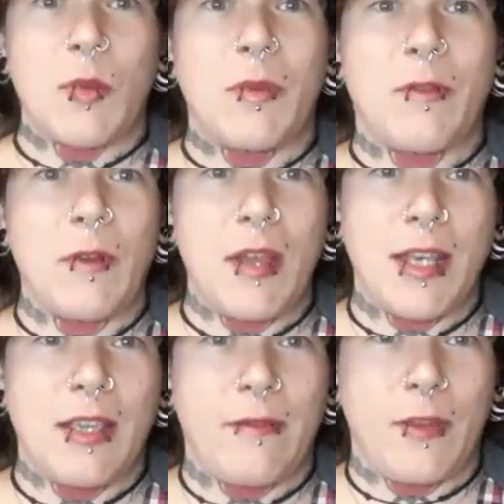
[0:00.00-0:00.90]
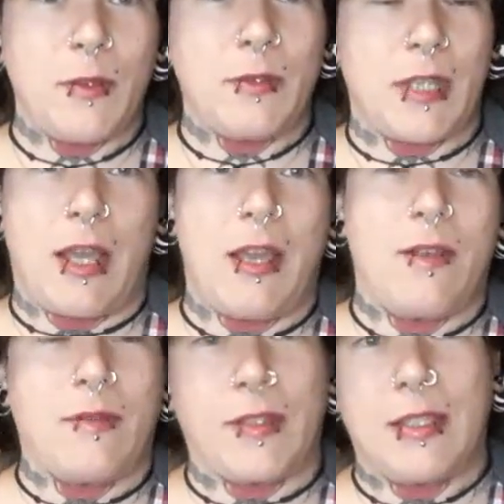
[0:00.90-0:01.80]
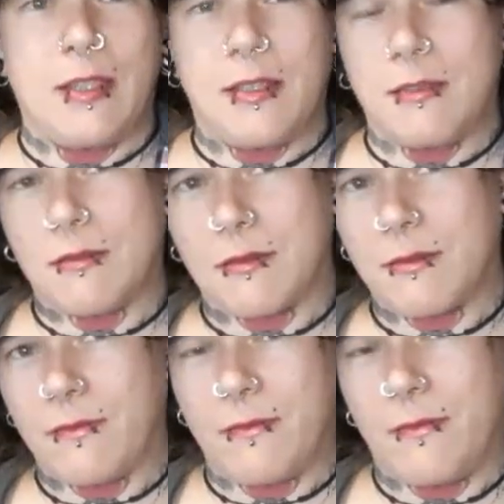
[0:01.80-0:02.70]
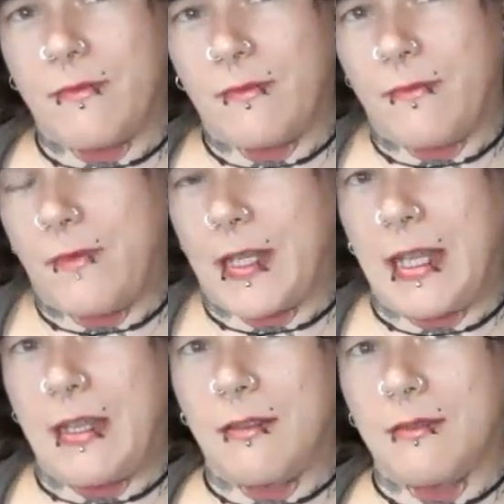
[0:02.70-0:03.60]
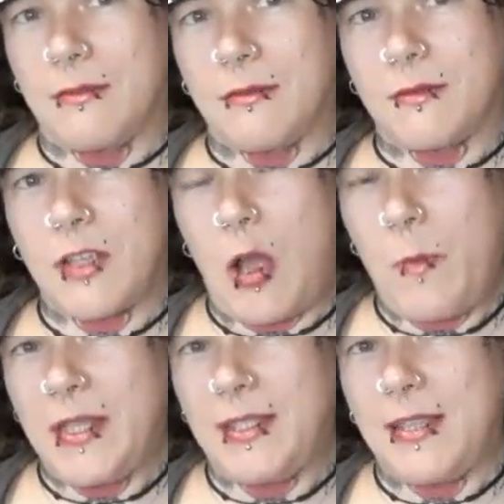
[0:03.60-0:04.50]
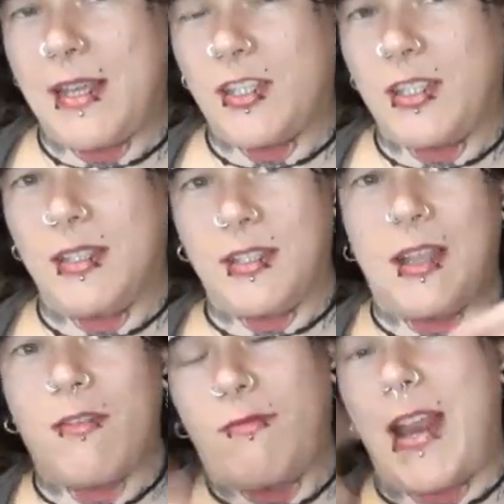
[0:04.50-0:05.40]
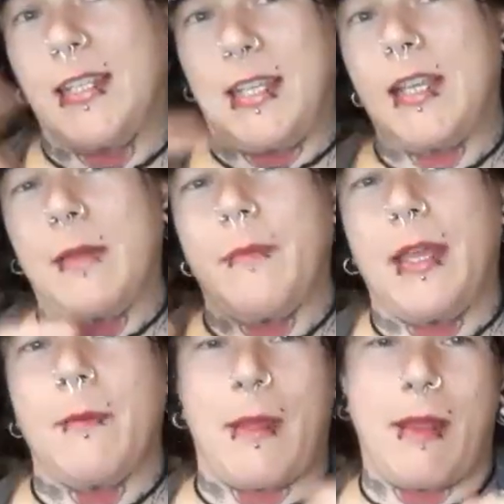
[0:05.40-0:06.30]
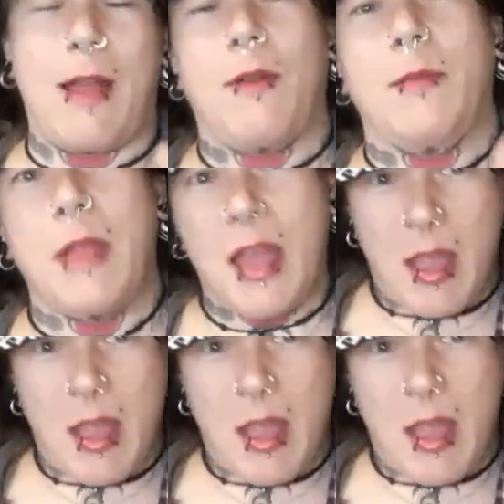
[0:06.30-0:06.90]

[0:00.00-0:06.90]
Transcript: So before any of you TERFs in the fucking comment section start ranting at me about how I'm